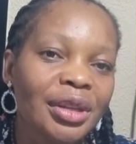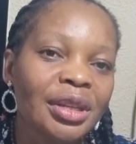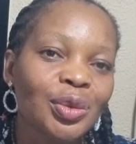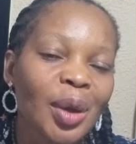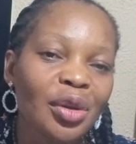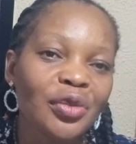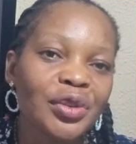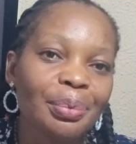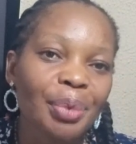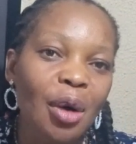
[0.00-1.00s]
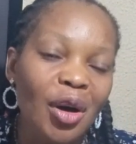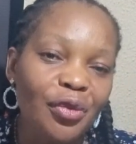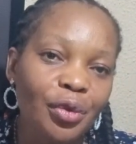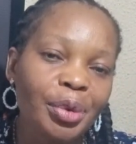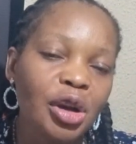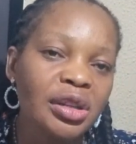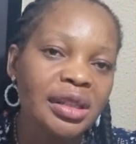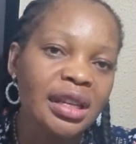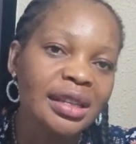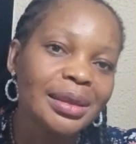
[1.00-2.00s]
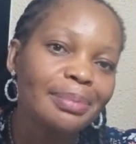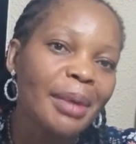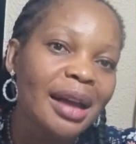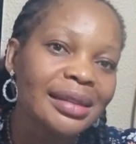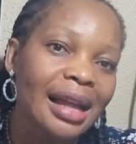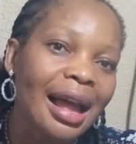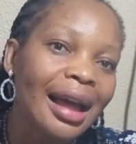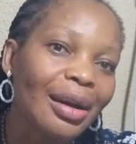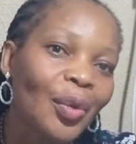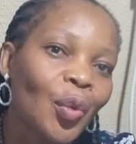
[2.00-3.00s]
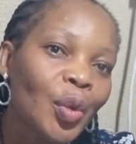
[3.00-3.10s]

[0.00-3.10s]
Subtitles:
is one of the powerful, because these marks are